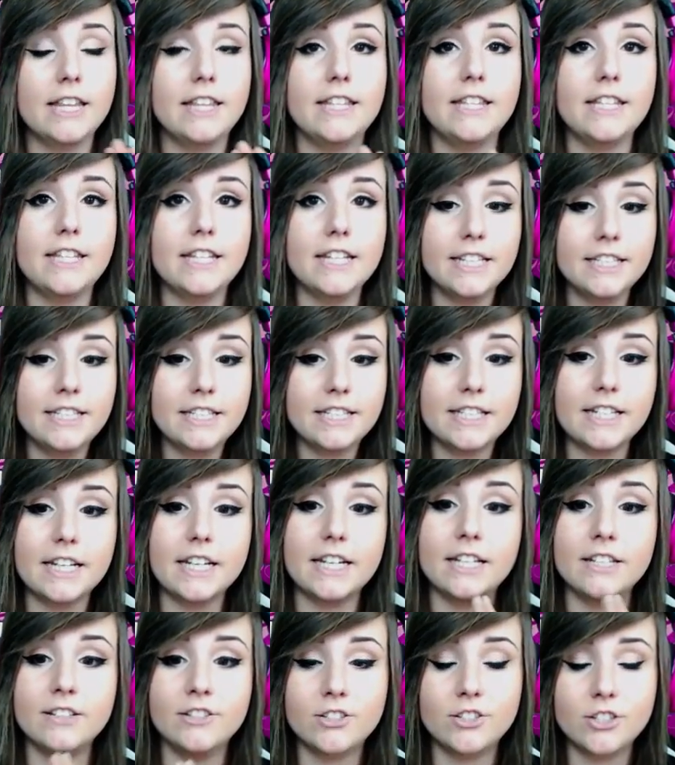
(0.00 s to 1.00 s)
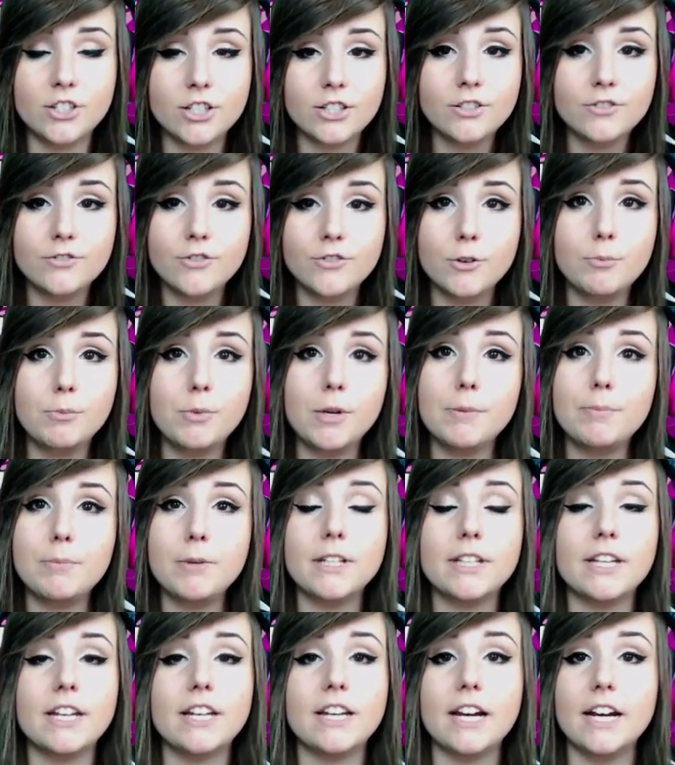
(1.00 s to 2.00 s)
This is just for
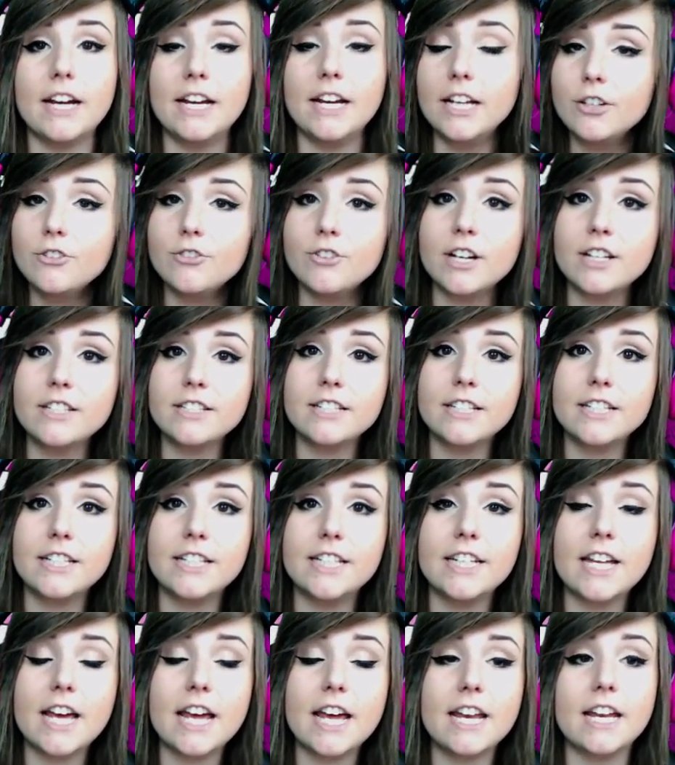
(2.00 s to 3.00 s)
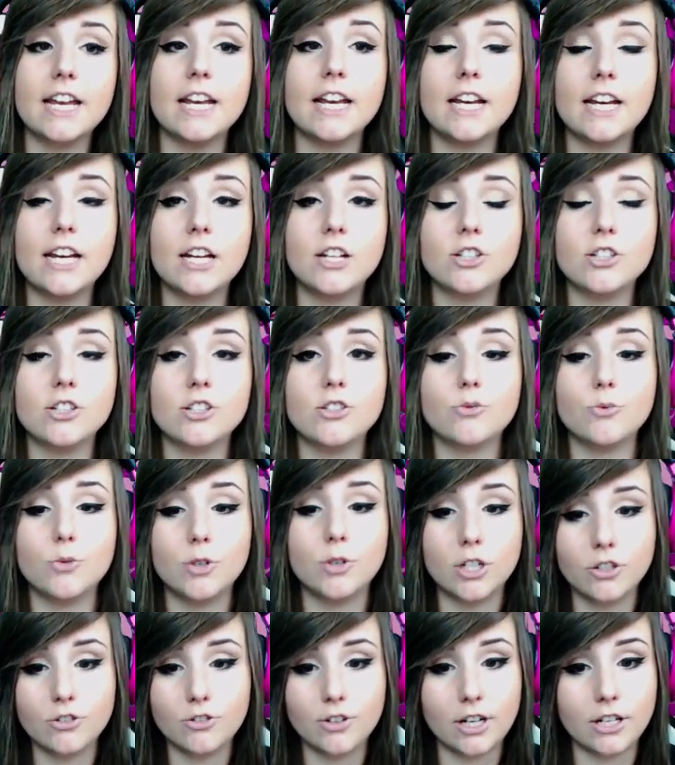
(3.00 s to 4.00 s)
people that are interested in that and I just want
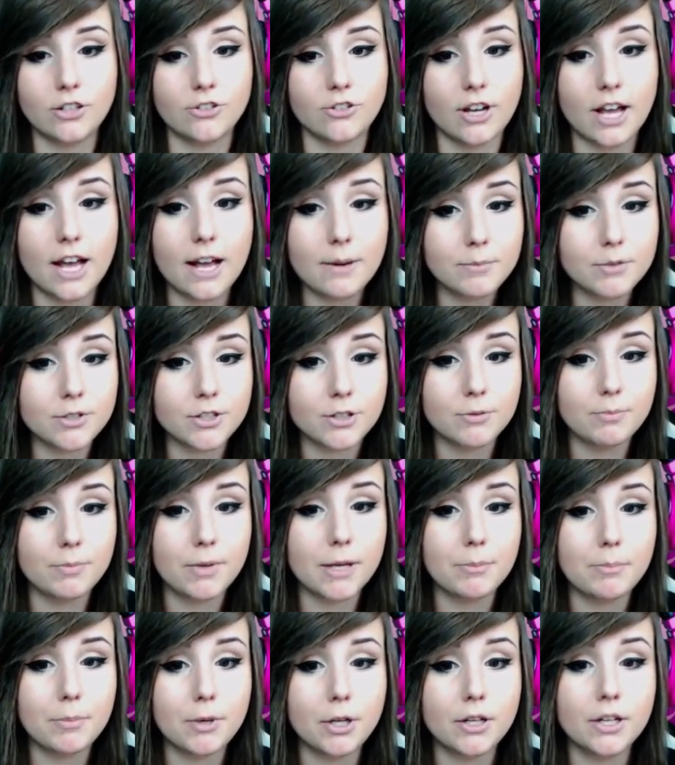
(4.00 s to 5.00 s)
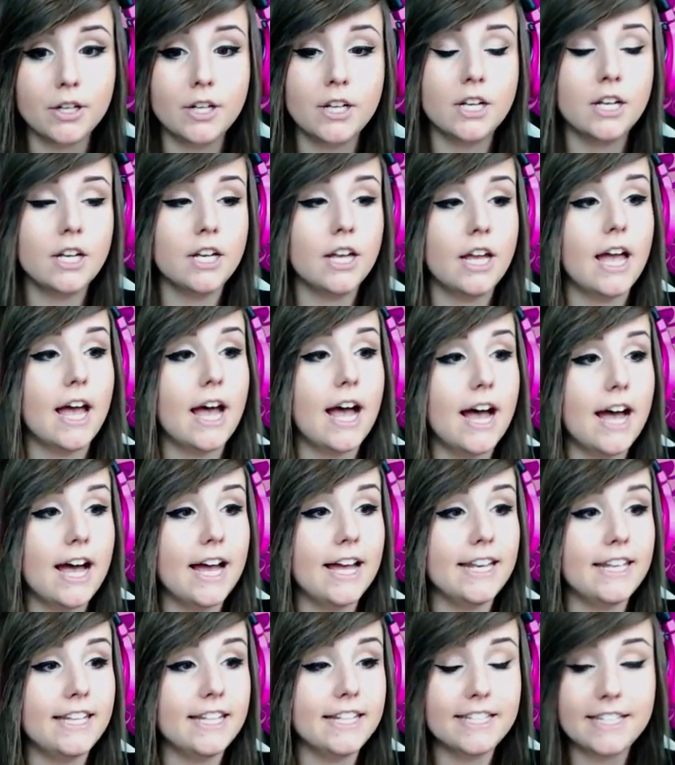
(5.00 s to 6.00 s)
to try to help some people.
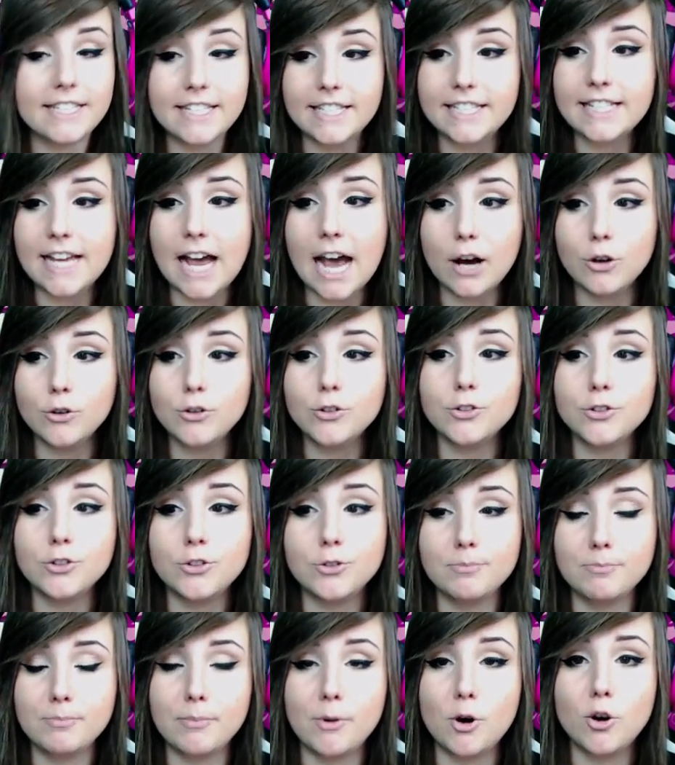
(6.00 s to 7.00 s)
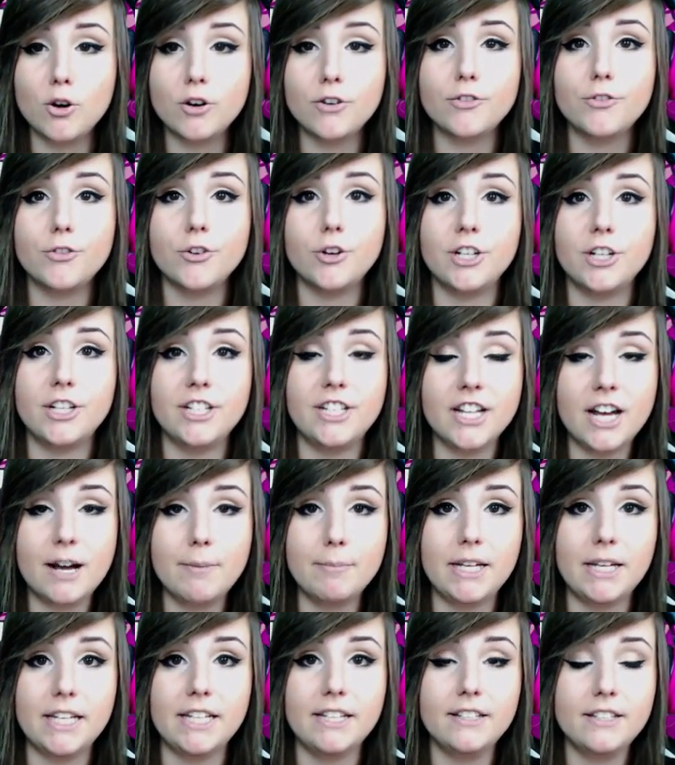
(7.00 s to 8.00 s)
This is how to smoke for
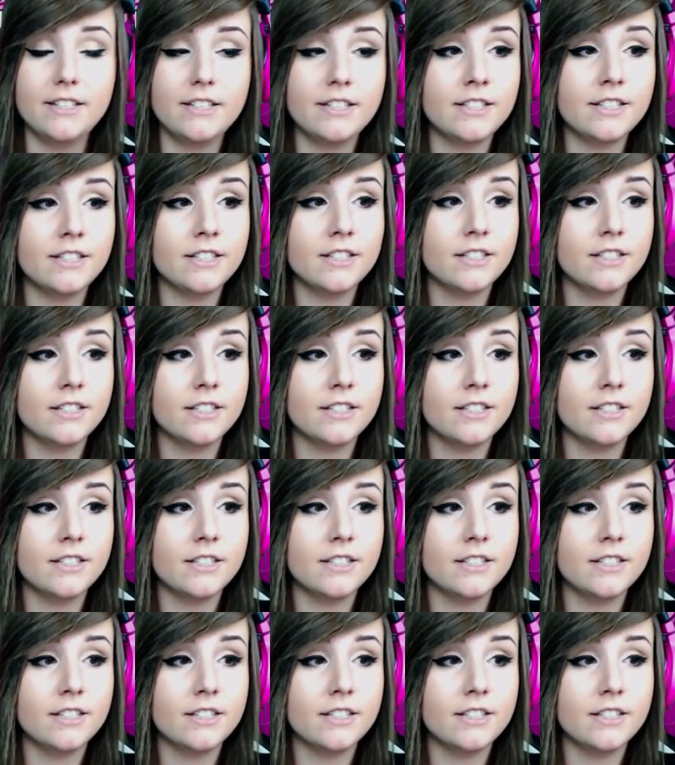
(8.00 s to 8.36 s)
dummies